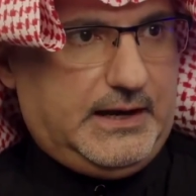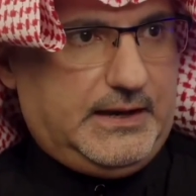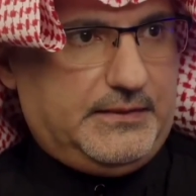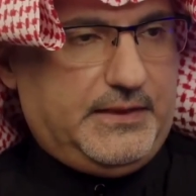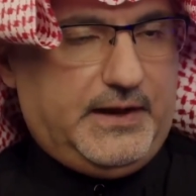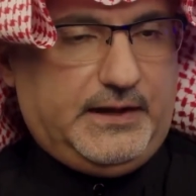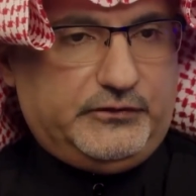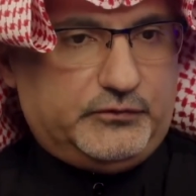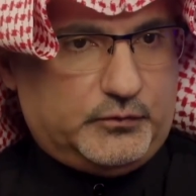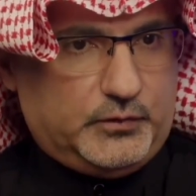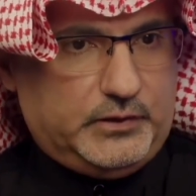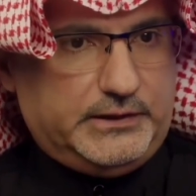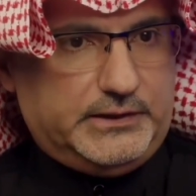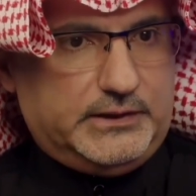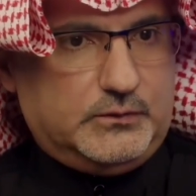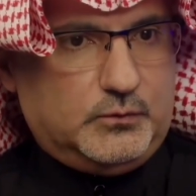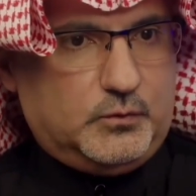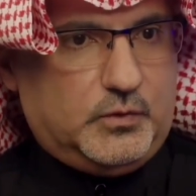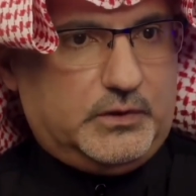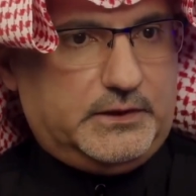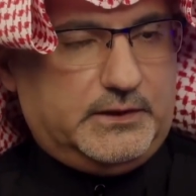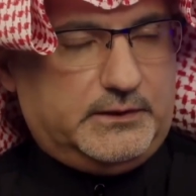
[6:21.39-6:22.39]
And that's
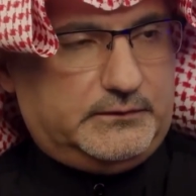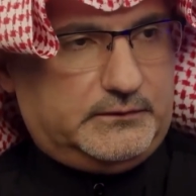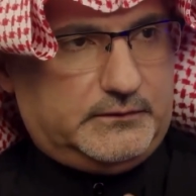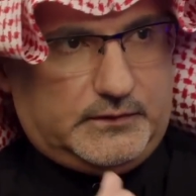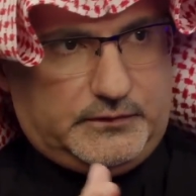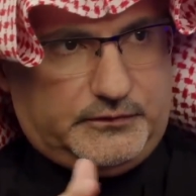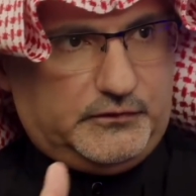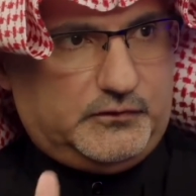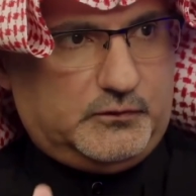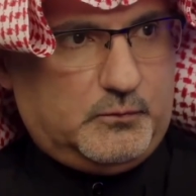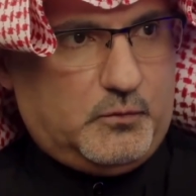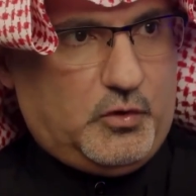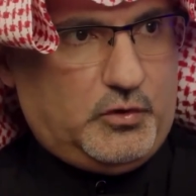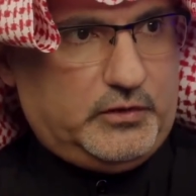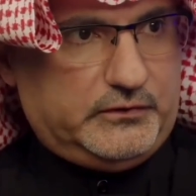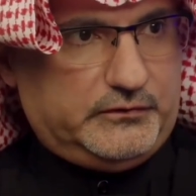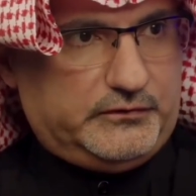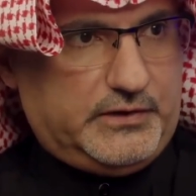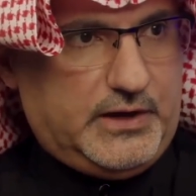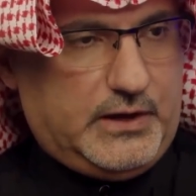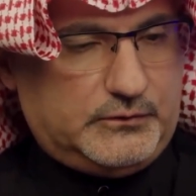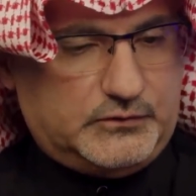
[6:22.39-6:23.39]
really what this
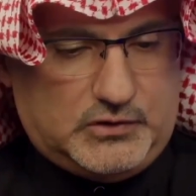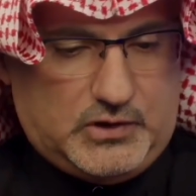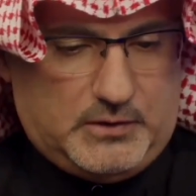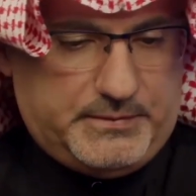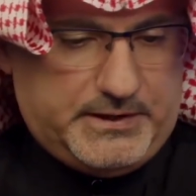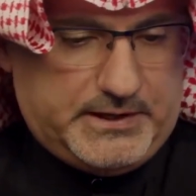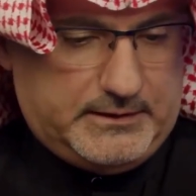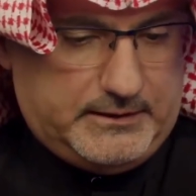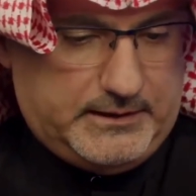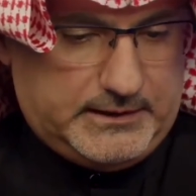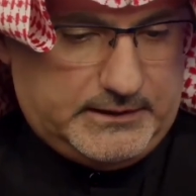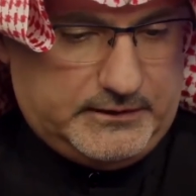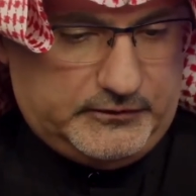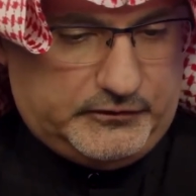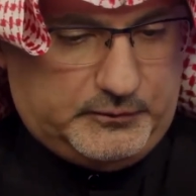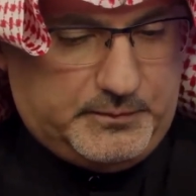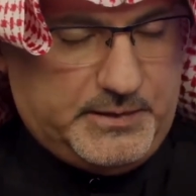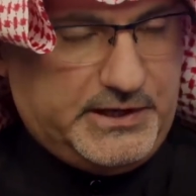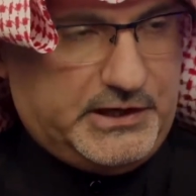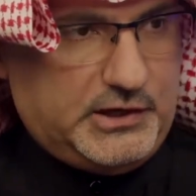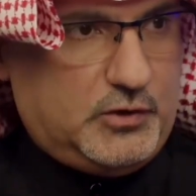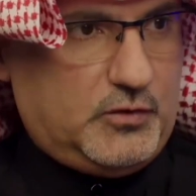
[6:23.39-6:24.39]
boils down to. I mean,
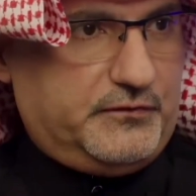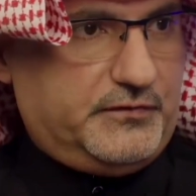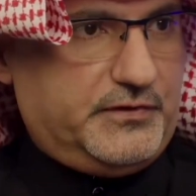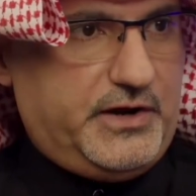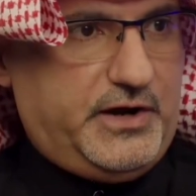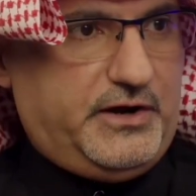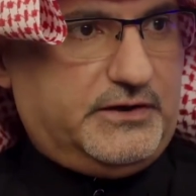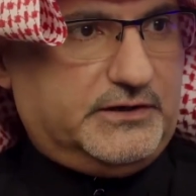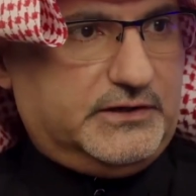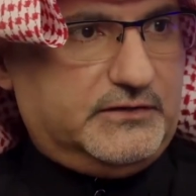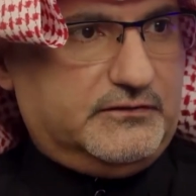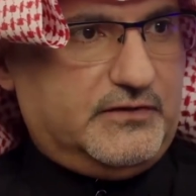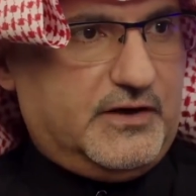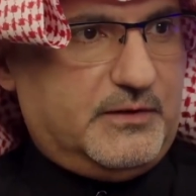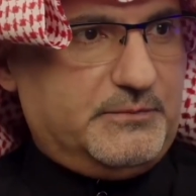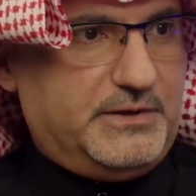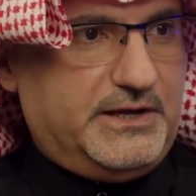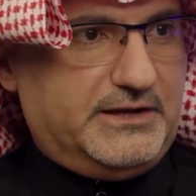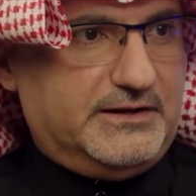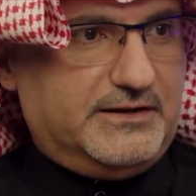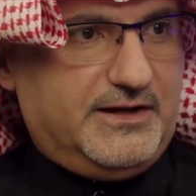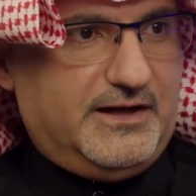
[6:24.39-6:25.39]
speaking of narrative,
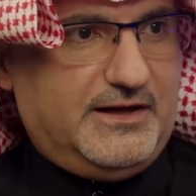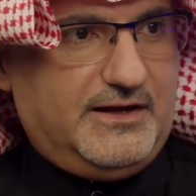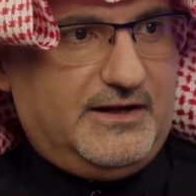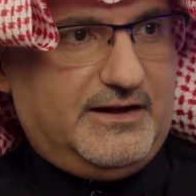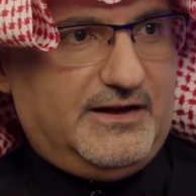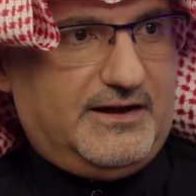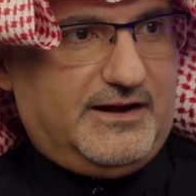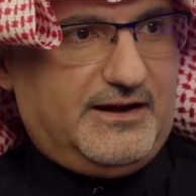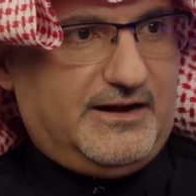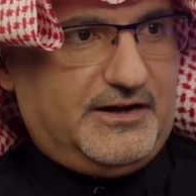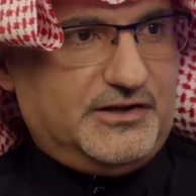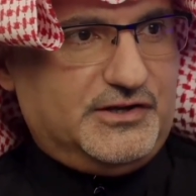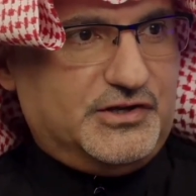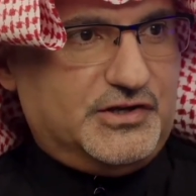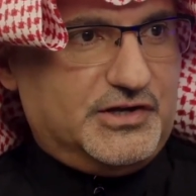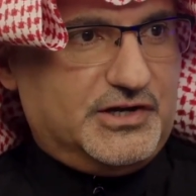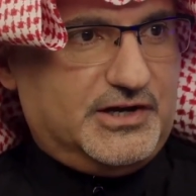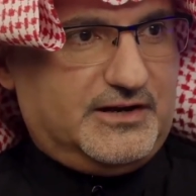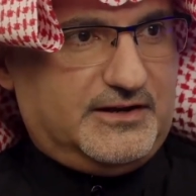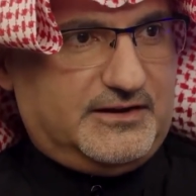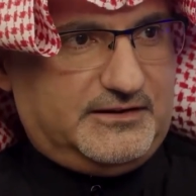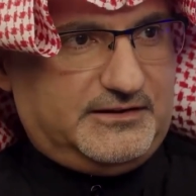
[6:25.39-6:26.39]
I mean,
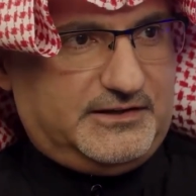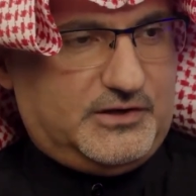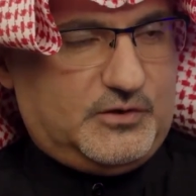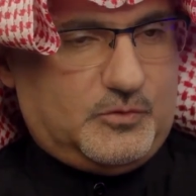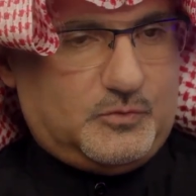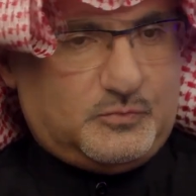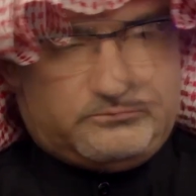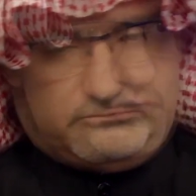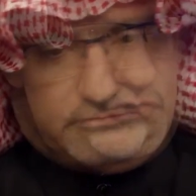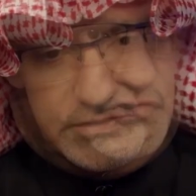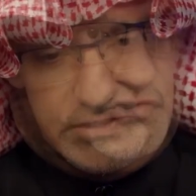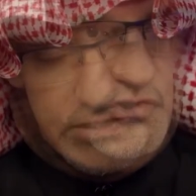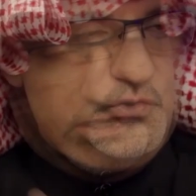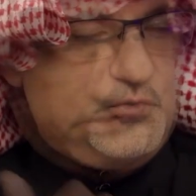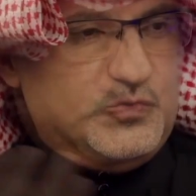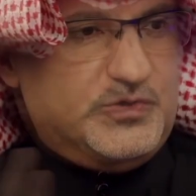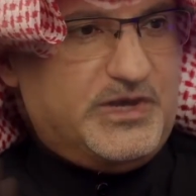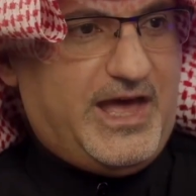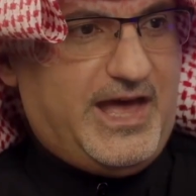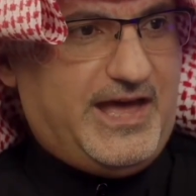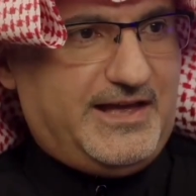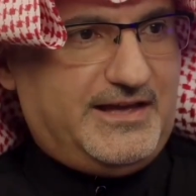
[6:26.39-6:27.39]

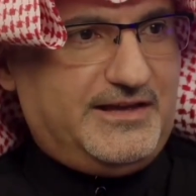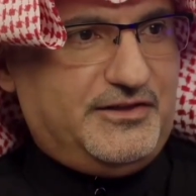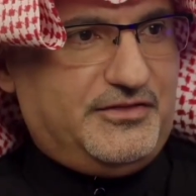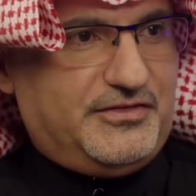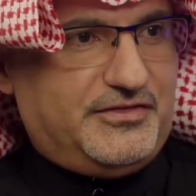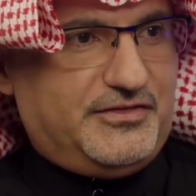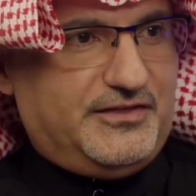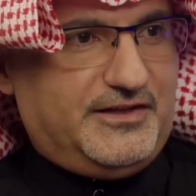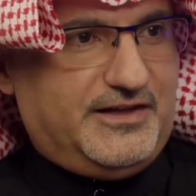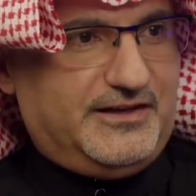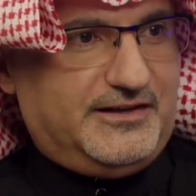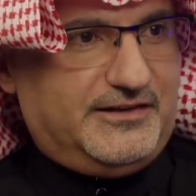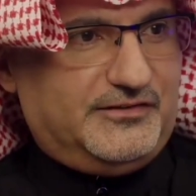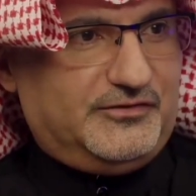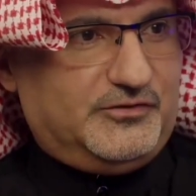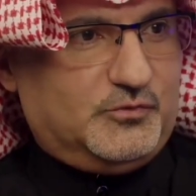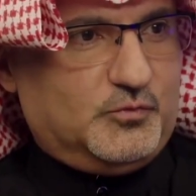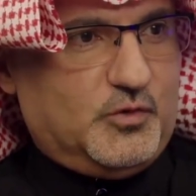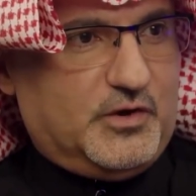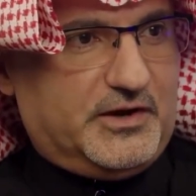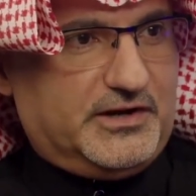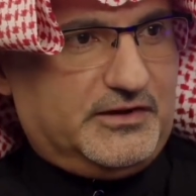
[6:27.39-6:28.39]
June 8th
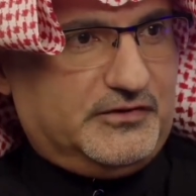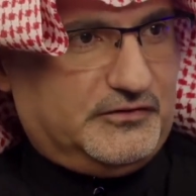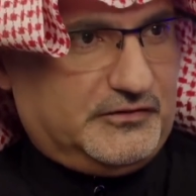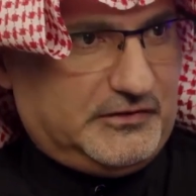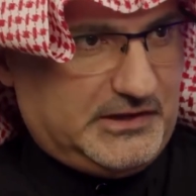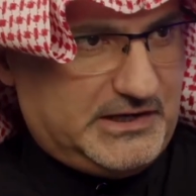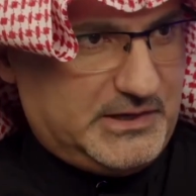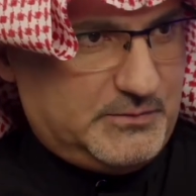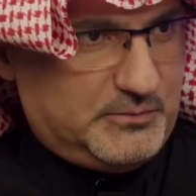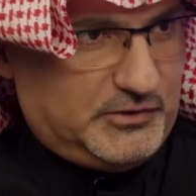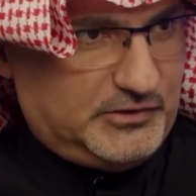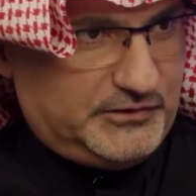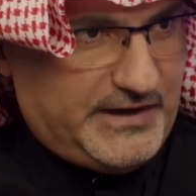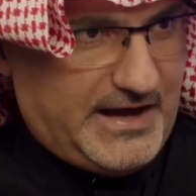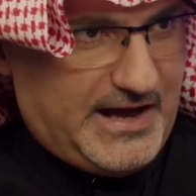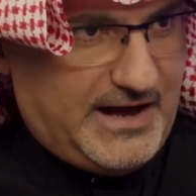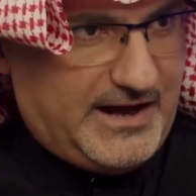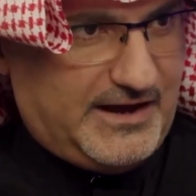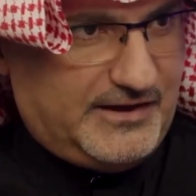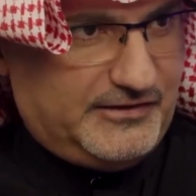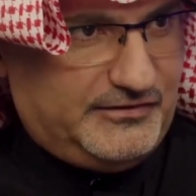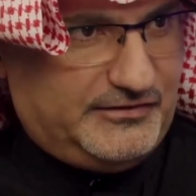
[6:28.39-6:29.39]
is what is labeled
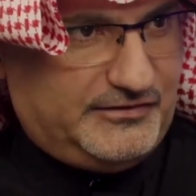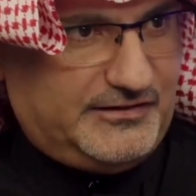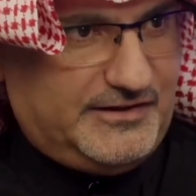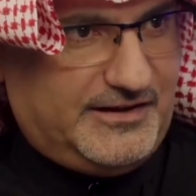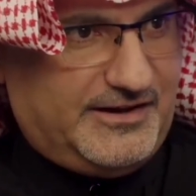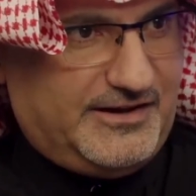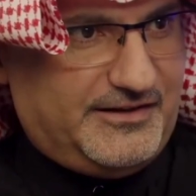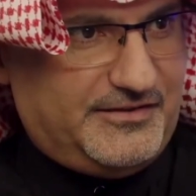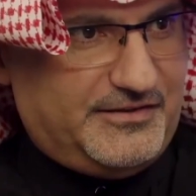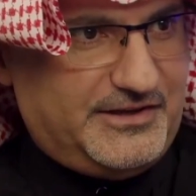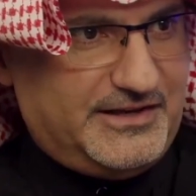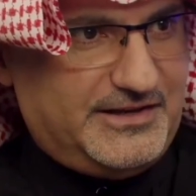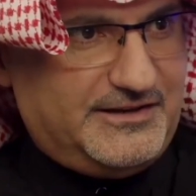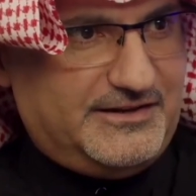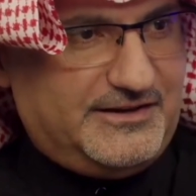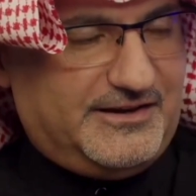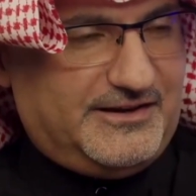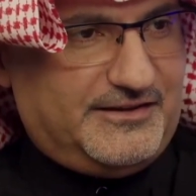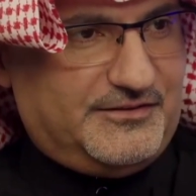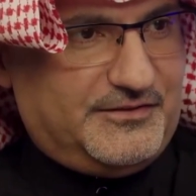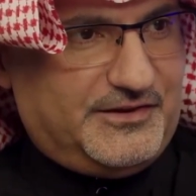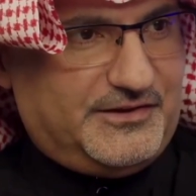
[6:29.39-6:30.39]
as
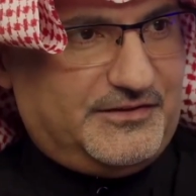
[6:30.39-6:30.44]
the